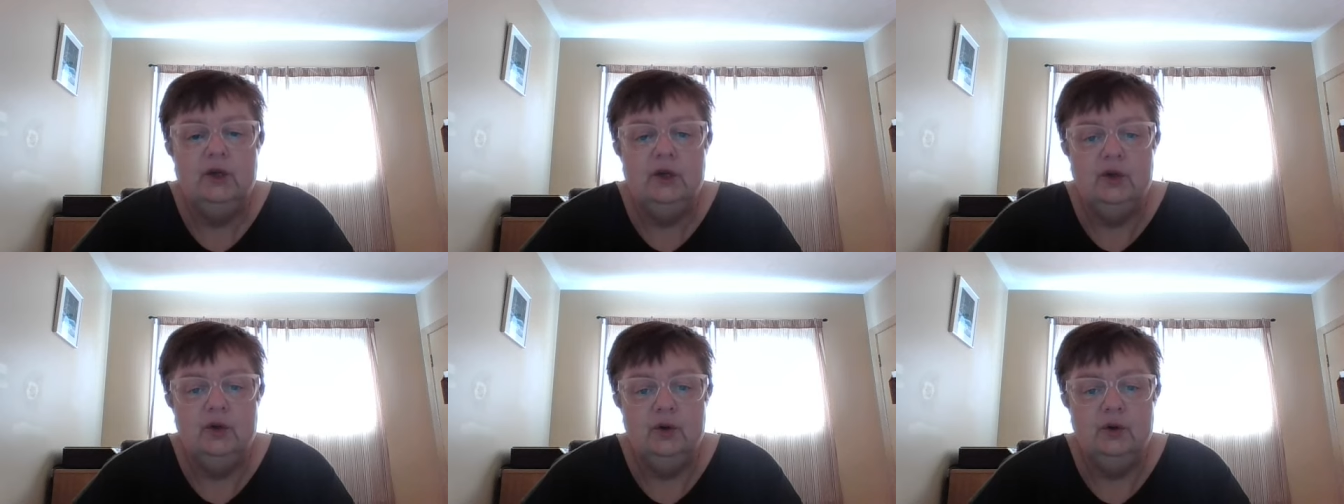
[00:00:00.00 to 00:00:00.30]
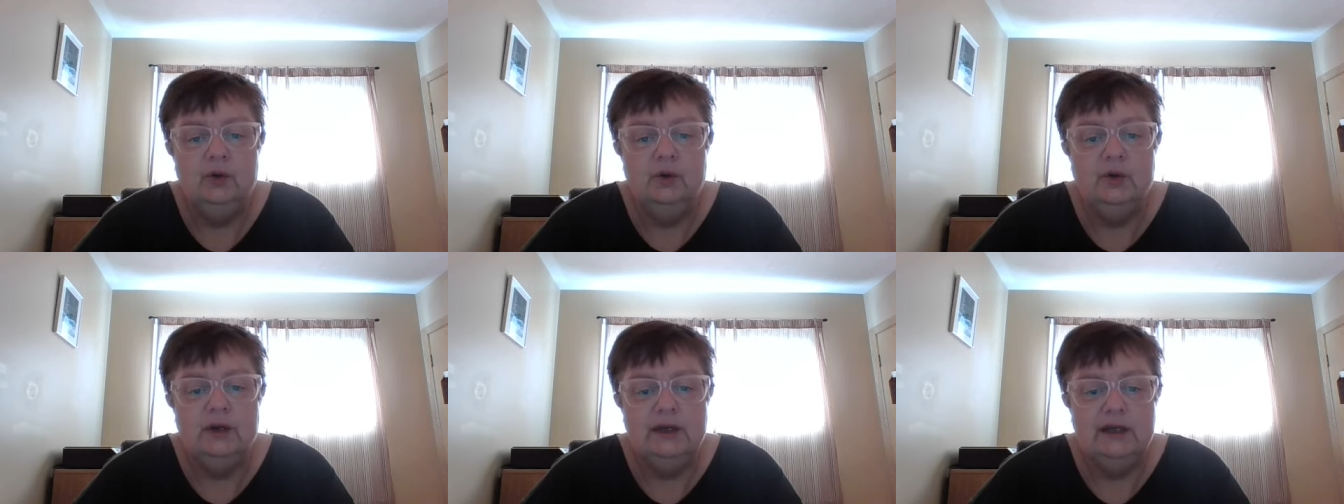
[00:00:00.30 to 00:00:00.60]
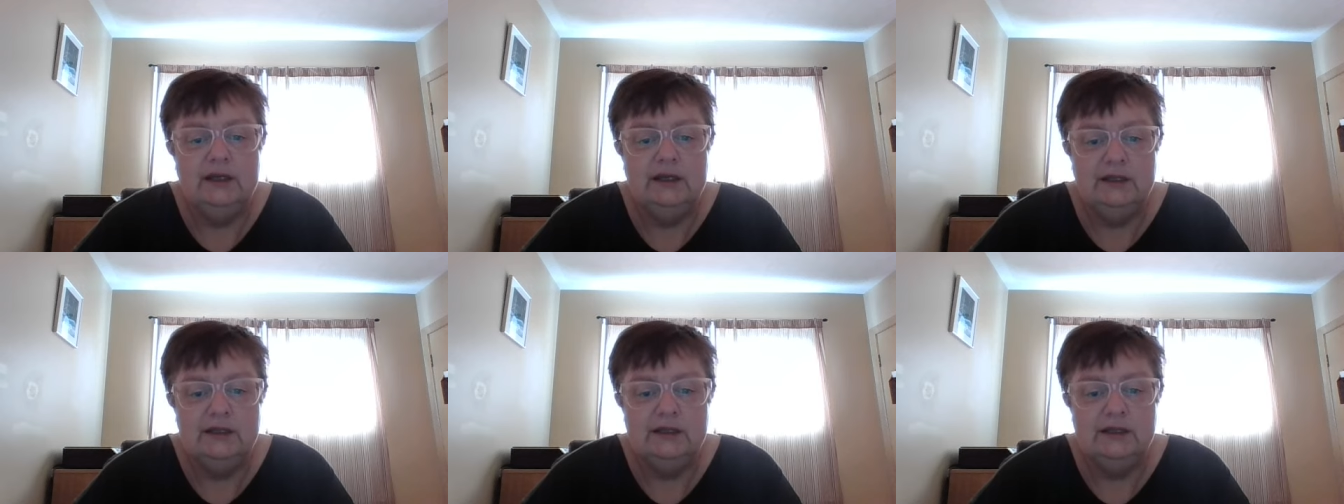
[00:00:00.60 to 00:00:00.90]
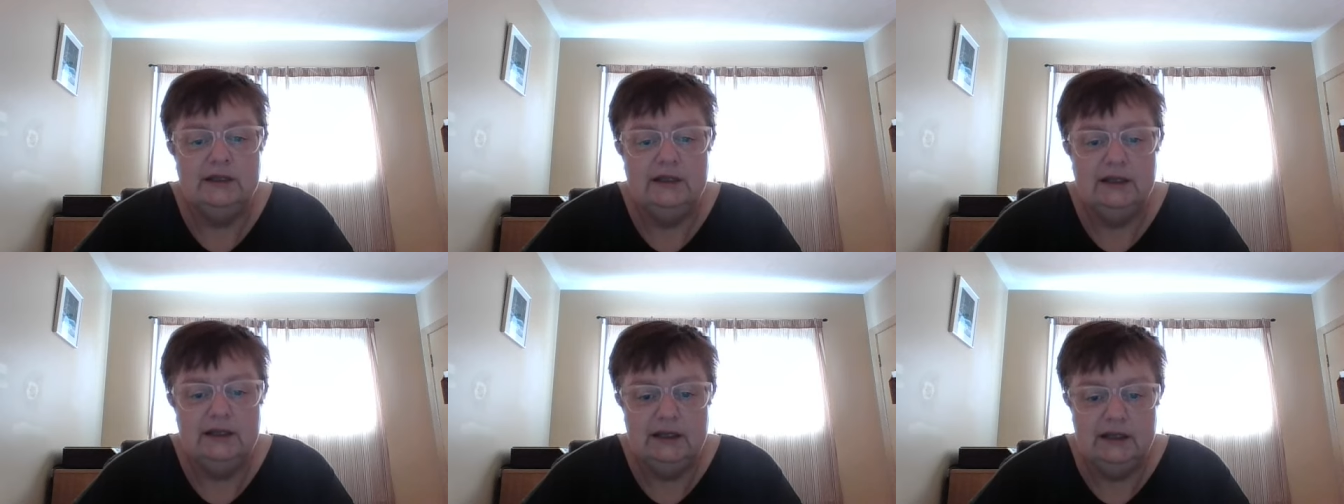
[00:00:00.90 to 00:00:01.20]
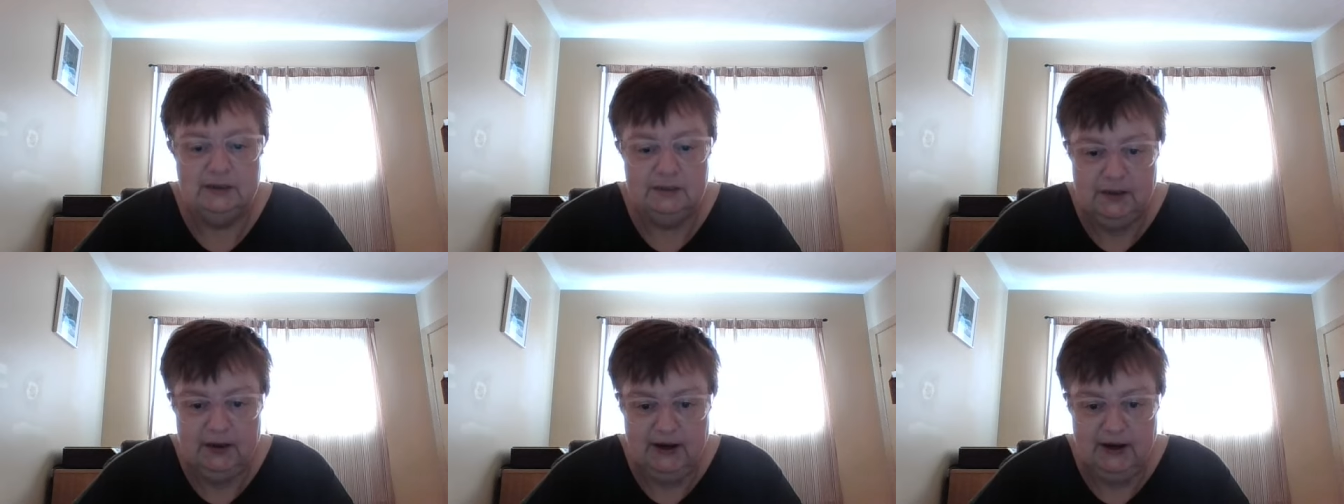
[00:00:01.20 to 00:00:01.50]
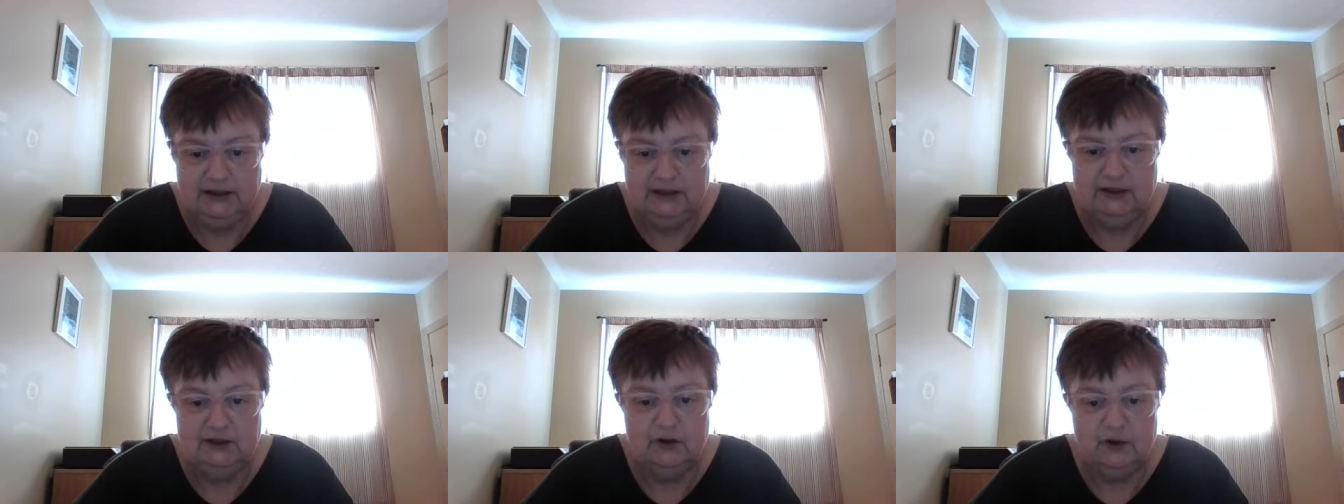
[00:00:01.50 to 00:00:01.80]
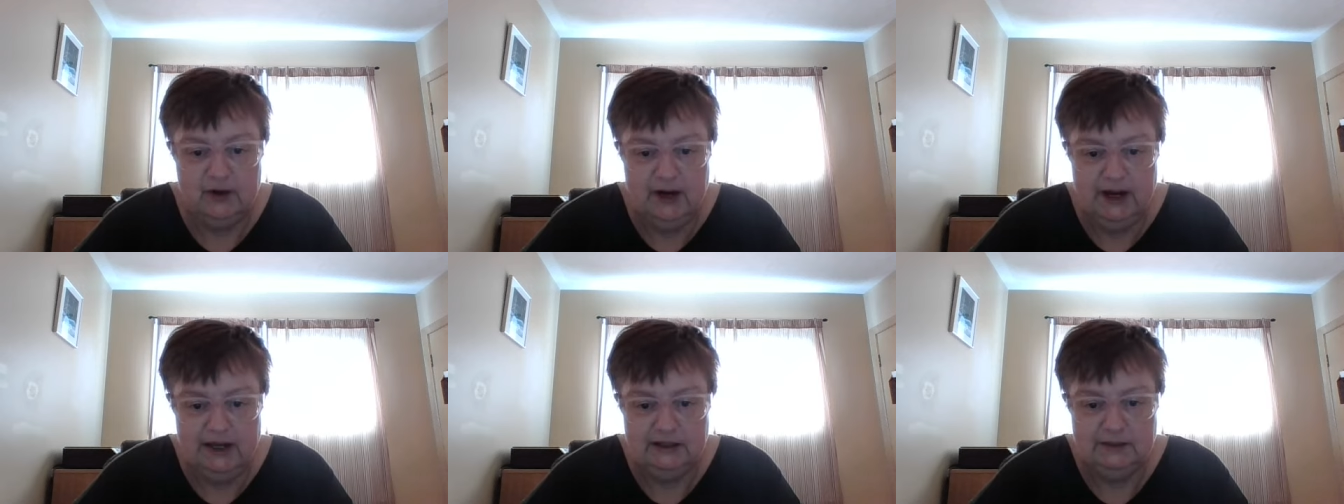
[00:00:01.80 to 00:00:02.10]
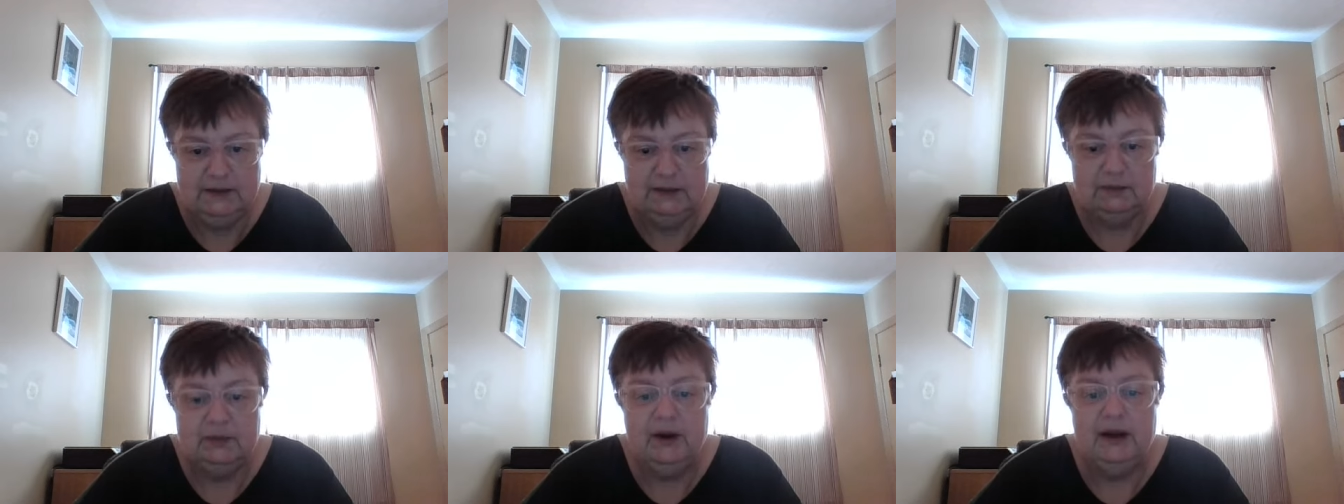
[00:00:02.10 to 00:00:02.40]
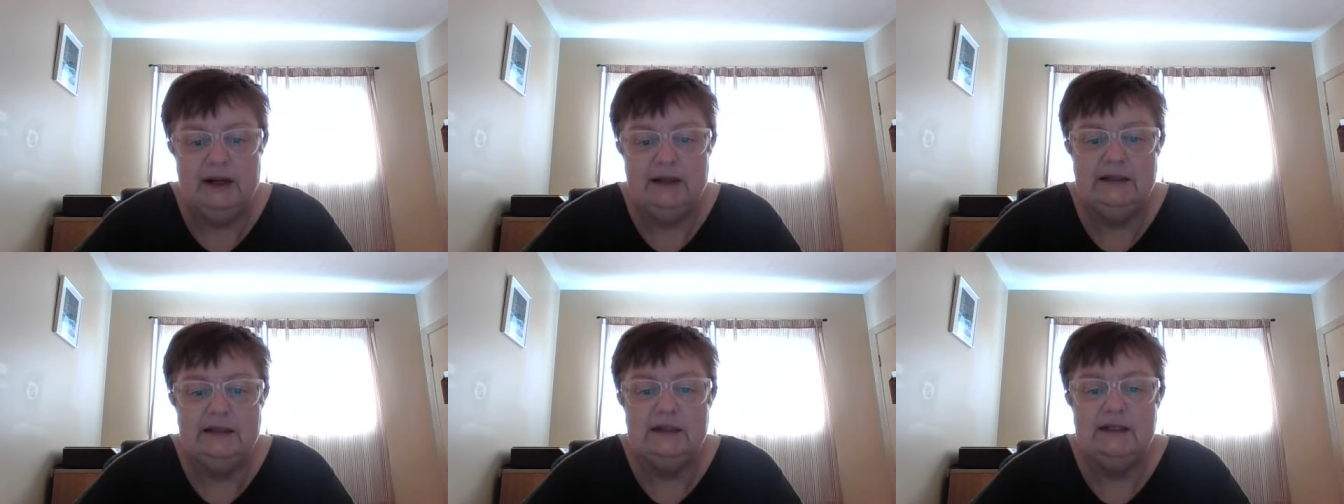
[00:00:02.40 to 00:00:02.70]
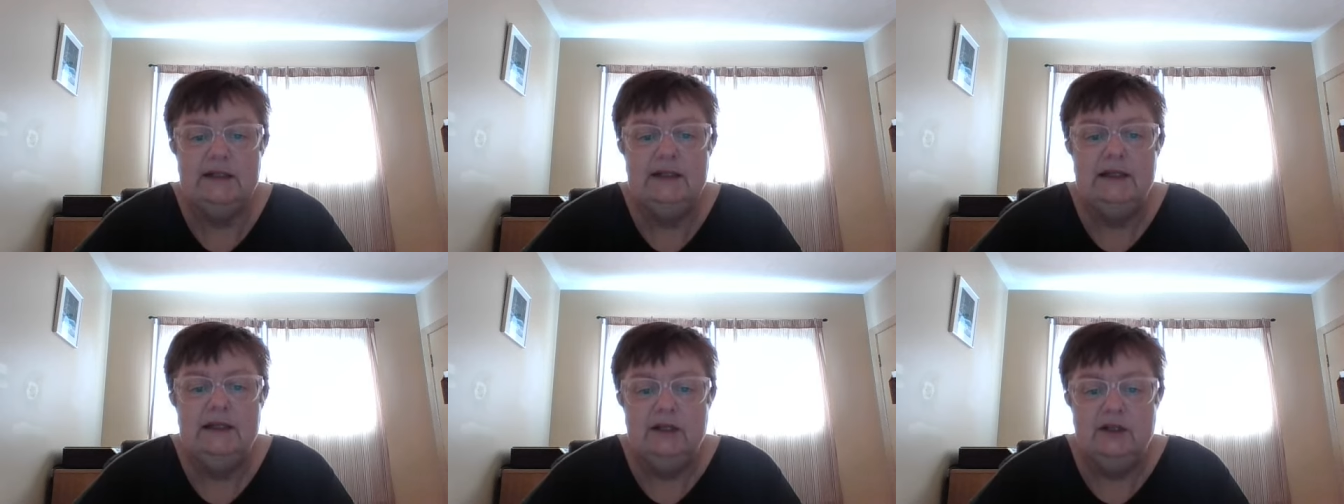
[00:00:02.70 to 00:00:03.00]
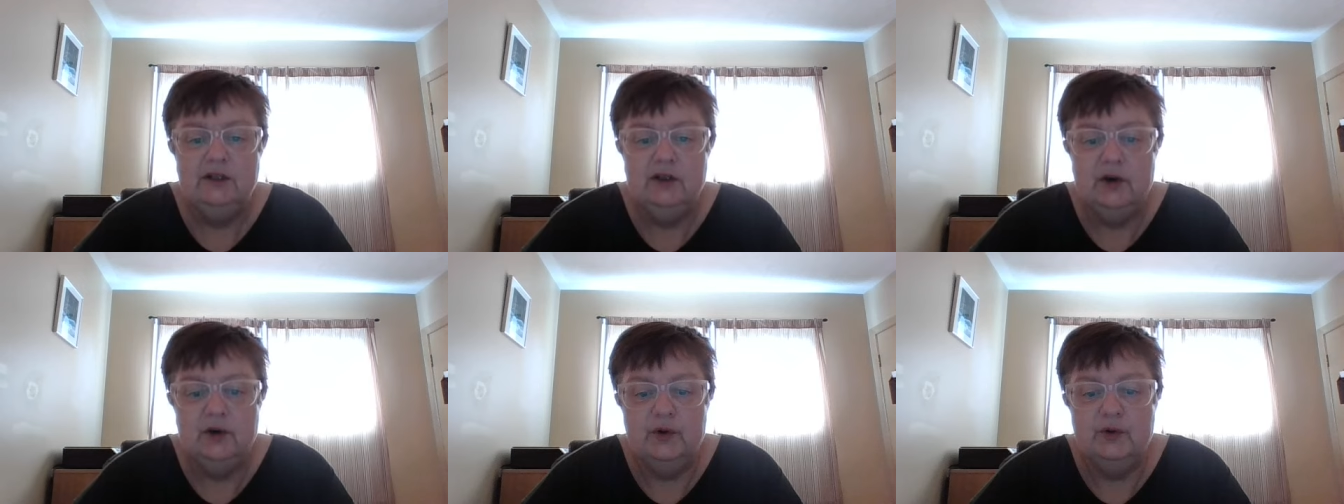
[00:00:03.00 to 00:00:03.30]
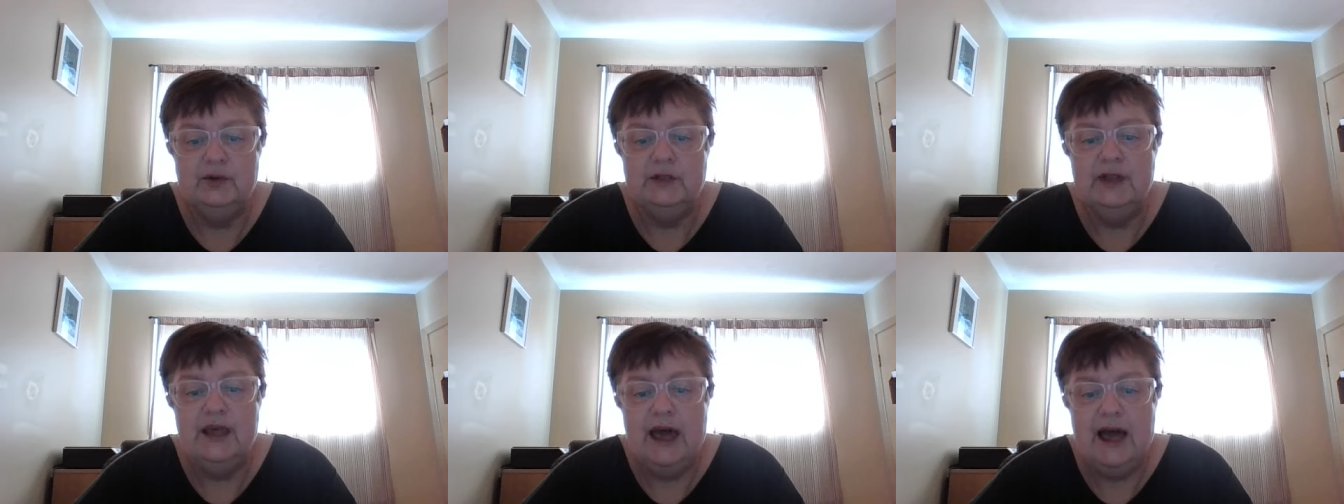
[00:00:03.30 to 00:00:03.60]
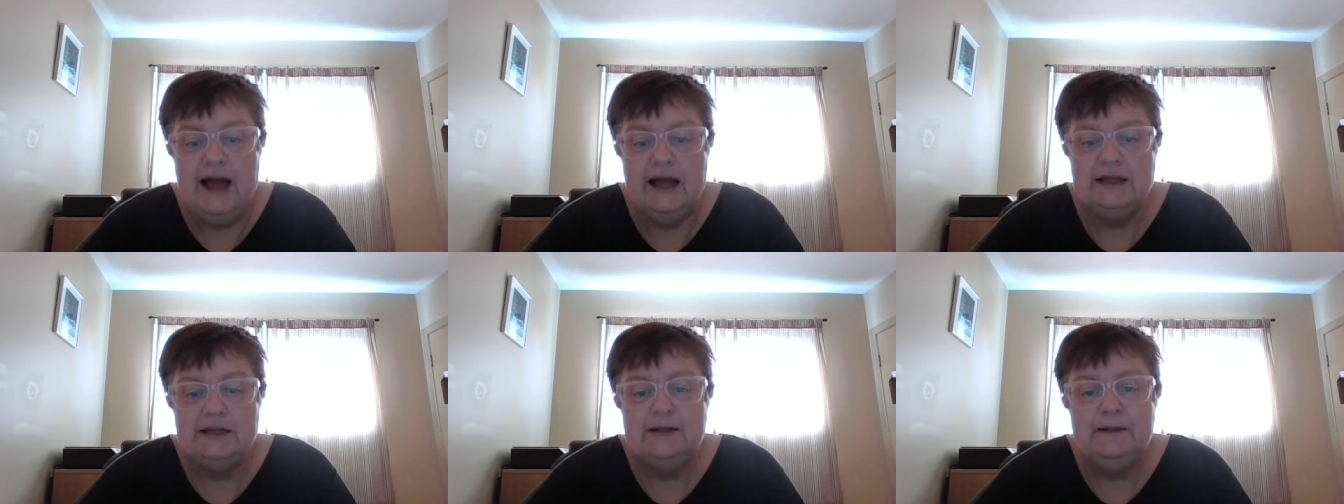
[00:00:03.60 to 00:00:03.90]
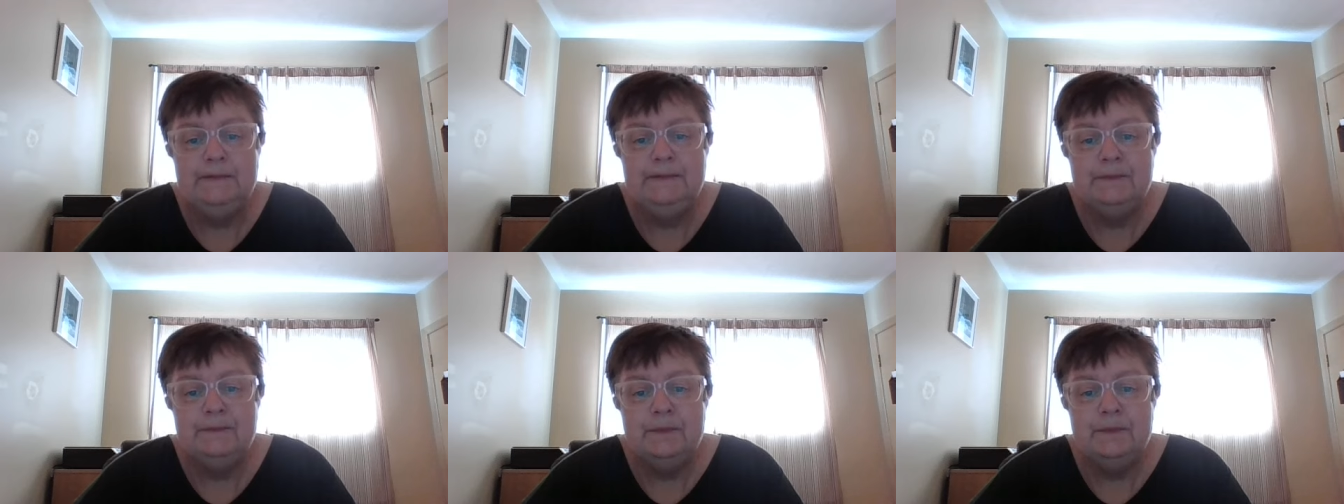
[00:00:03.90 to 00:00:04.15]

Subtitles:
who is pregnant or has been pregnant knows that